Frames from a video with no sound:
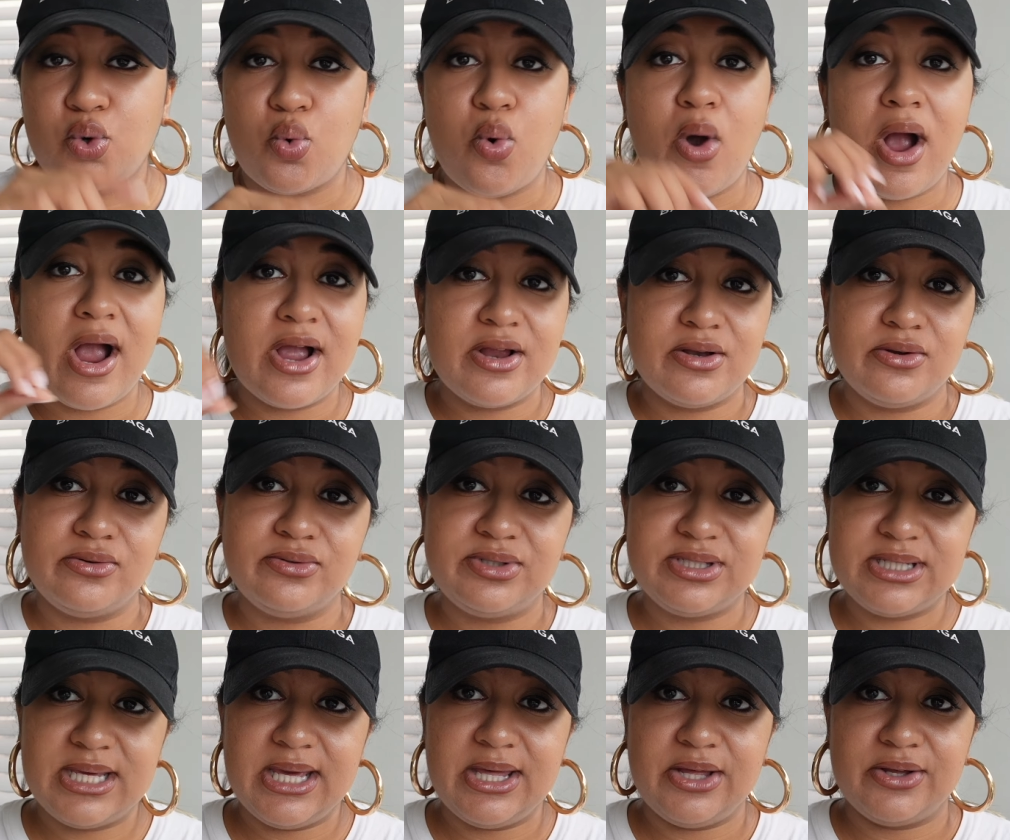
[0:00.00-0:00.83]
acquire new
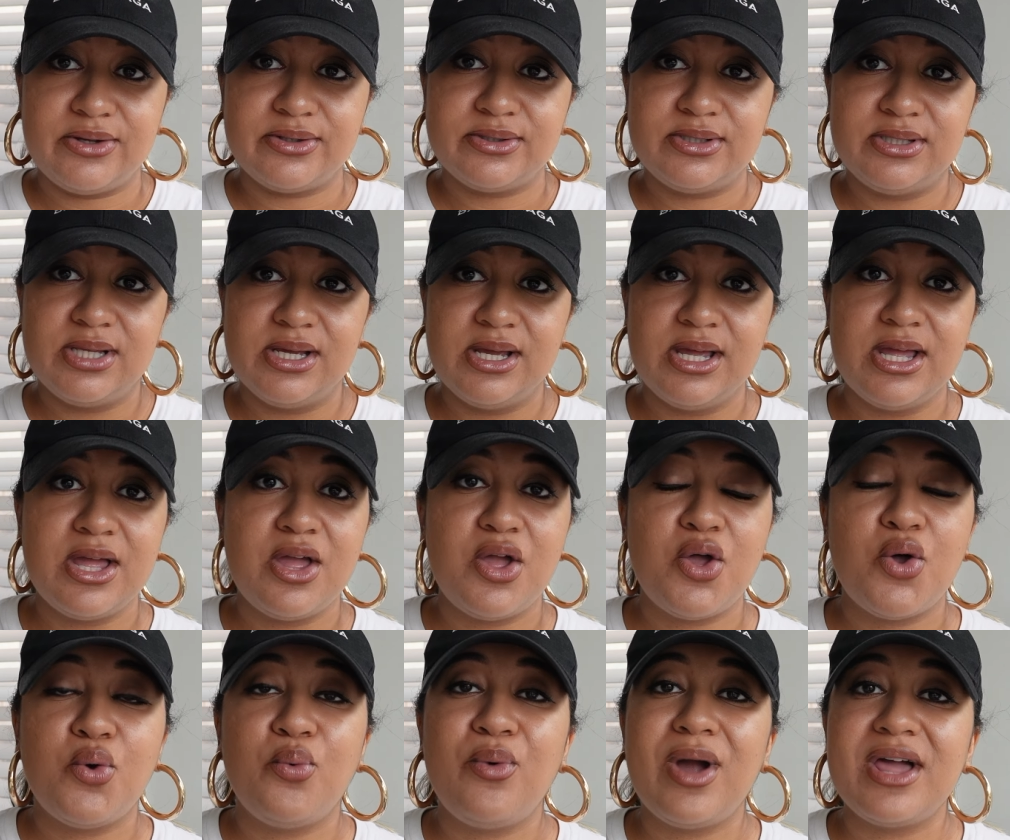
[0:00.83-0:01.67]
skills
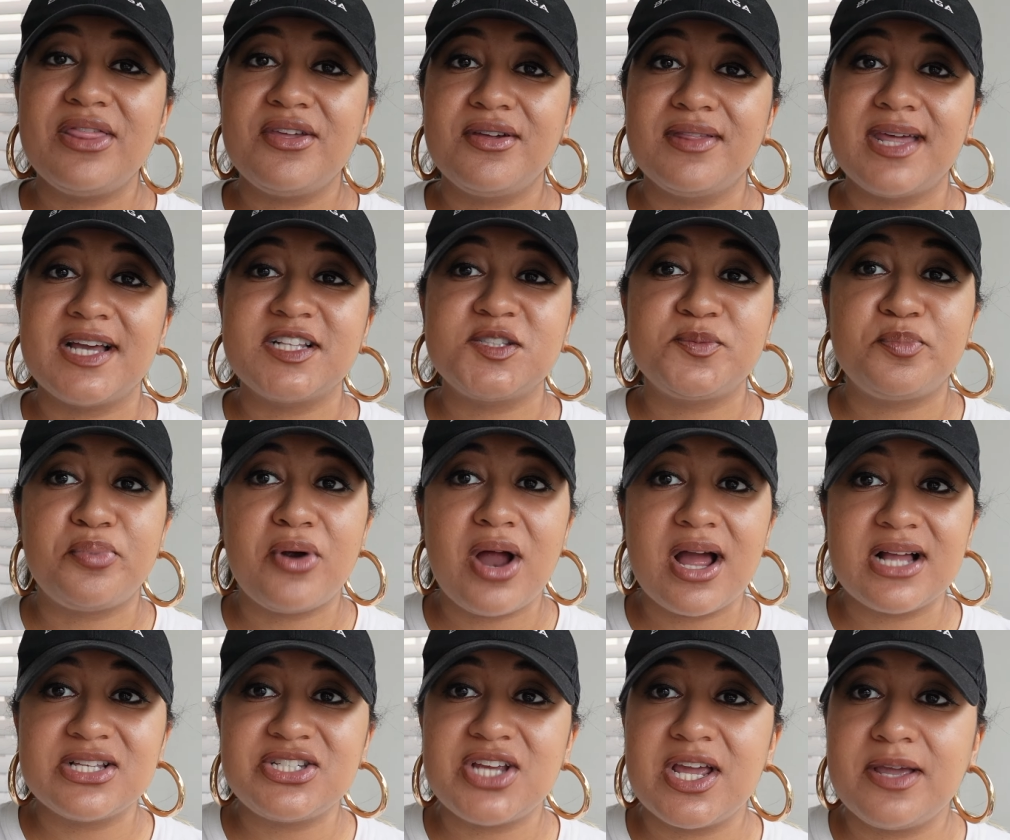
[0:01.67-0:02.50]
whether that's
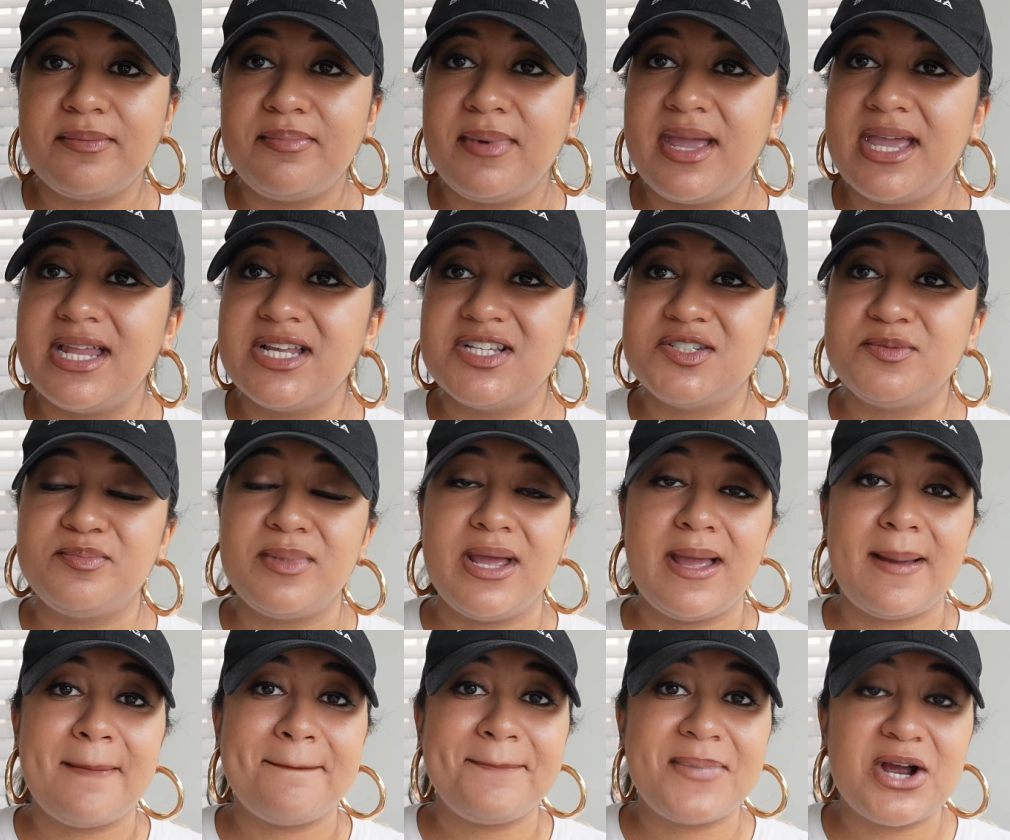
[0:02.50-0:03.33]
project
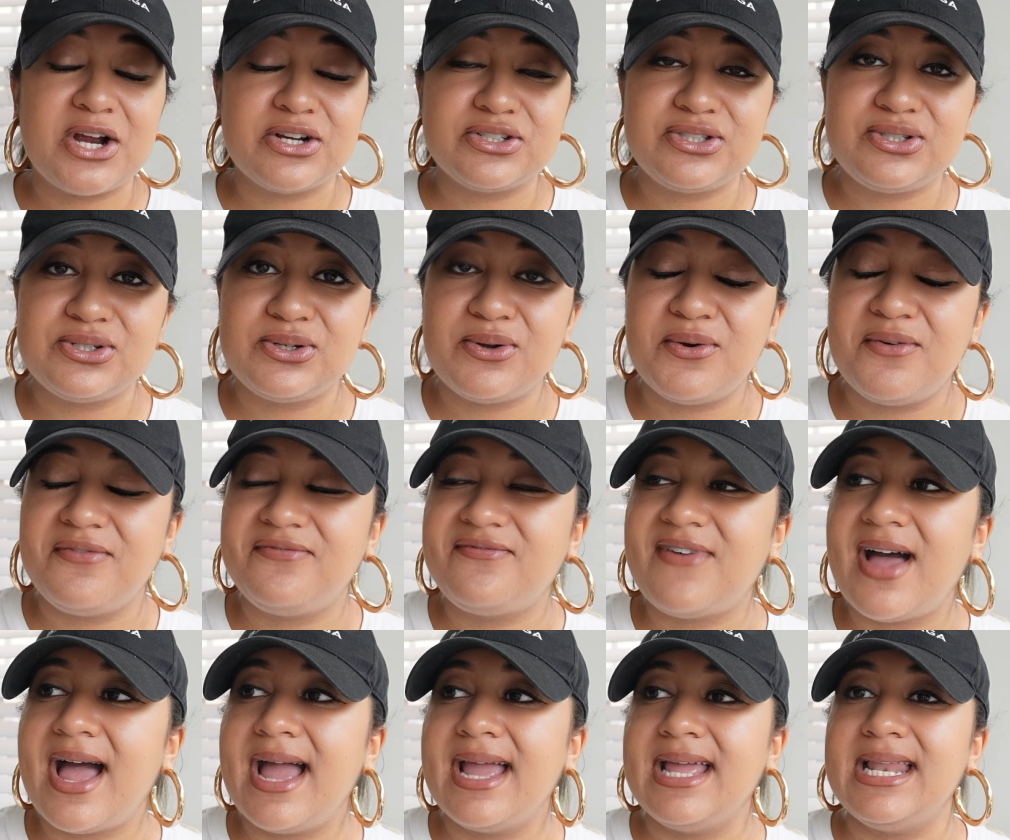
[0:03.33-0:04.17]
management personal
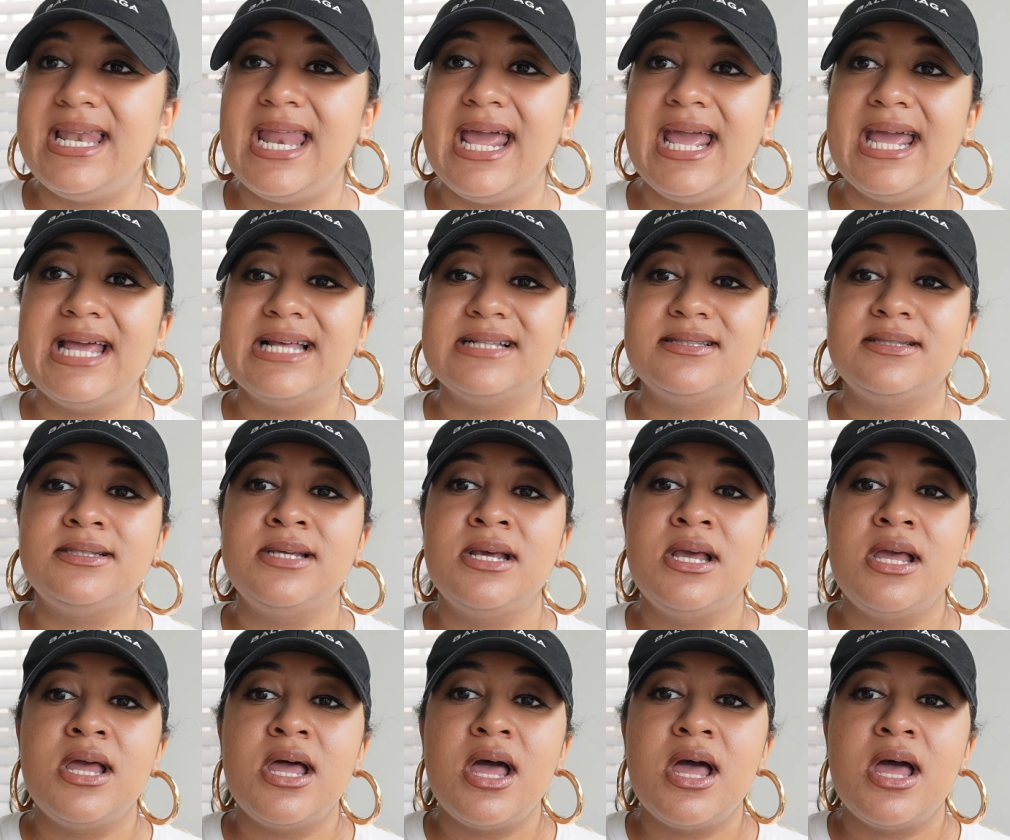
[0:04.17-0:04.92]
finance